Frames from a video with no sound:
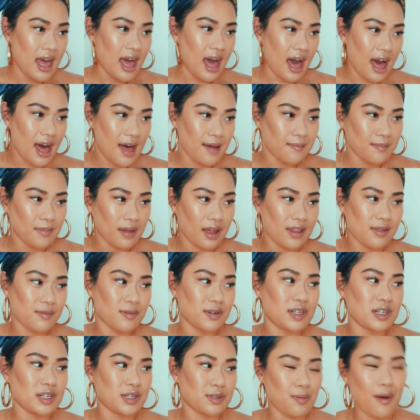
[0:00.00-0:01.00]
um,
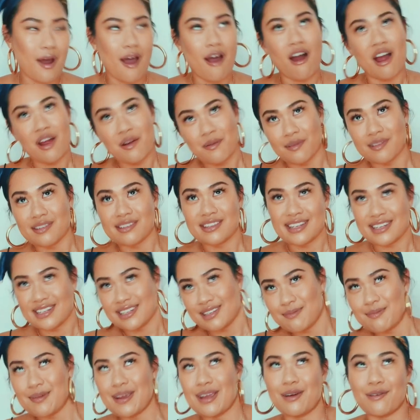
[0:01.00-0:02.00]
which is where I wanted
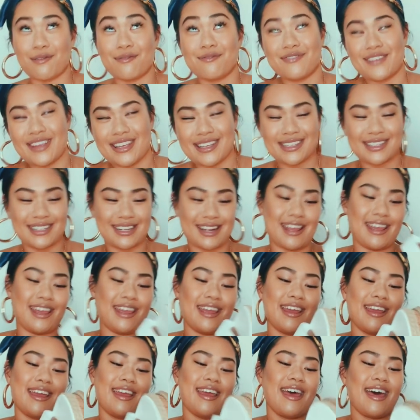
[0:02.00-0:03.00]
to be obviously.